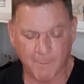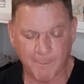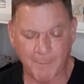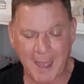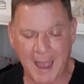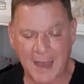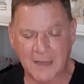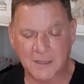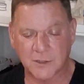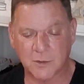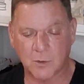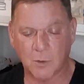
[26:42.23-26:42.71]

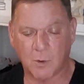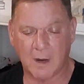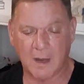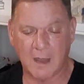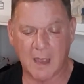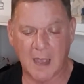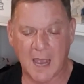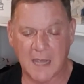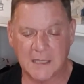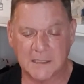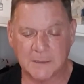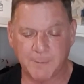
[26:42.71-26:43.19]
Backstory.
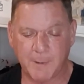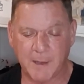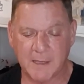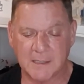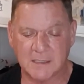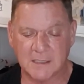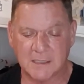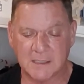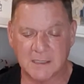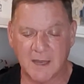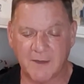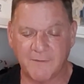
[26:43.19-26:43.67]
I
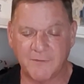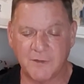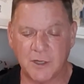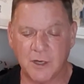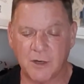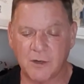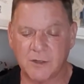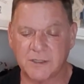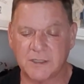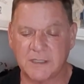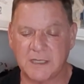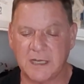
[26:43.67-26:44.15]
spent seven
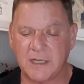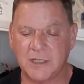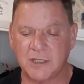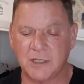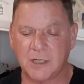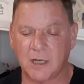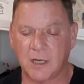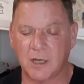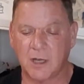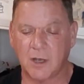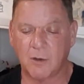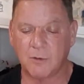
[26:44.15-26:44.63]
years
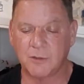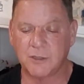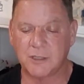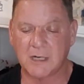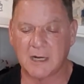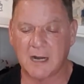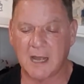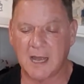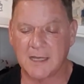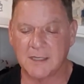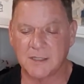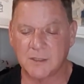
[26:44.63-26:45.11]
teaching and
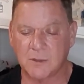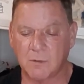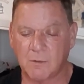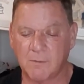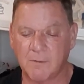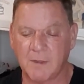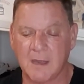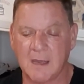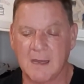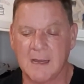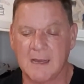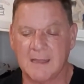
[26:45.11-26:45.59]
coaching in high
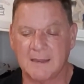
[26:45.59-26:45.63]
school